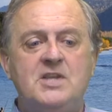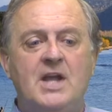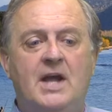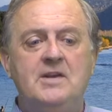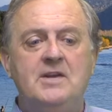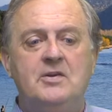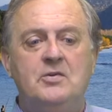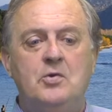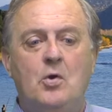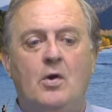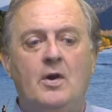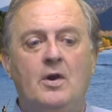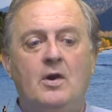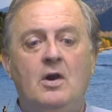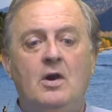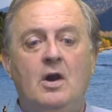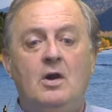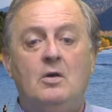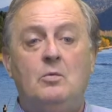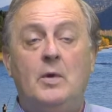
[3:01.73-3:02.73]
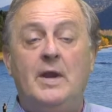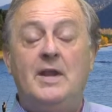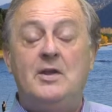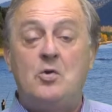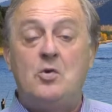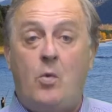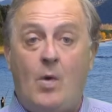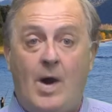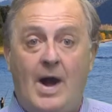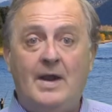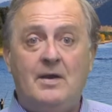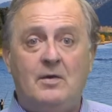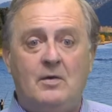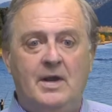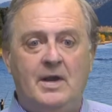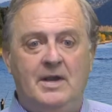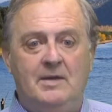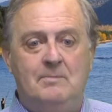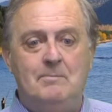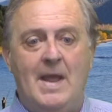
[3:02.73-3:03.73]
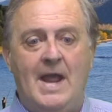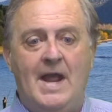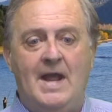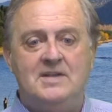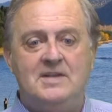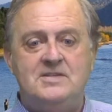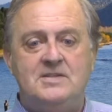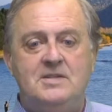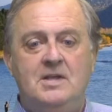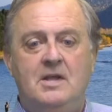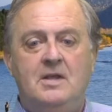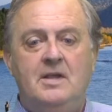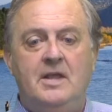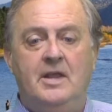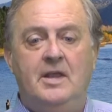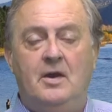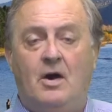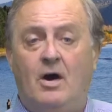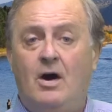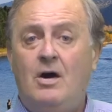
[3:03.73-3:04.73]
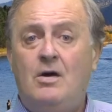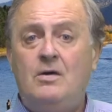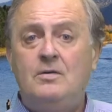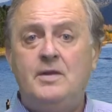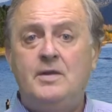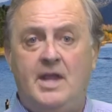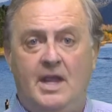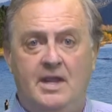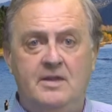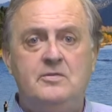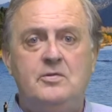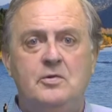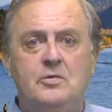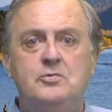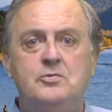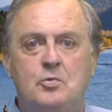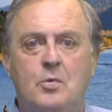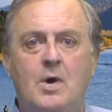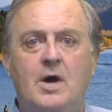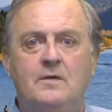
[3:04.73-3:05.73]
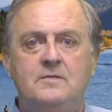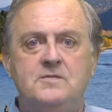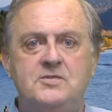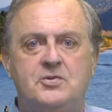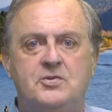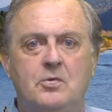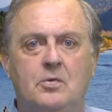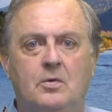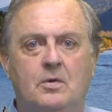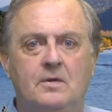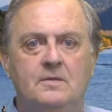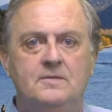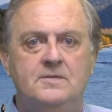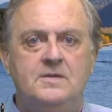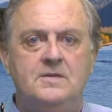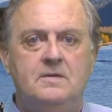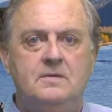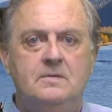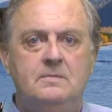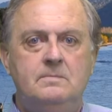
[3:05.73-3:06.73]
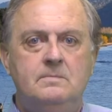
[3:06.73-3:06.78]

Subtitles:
signed an order requiring masks in all K-12 schools.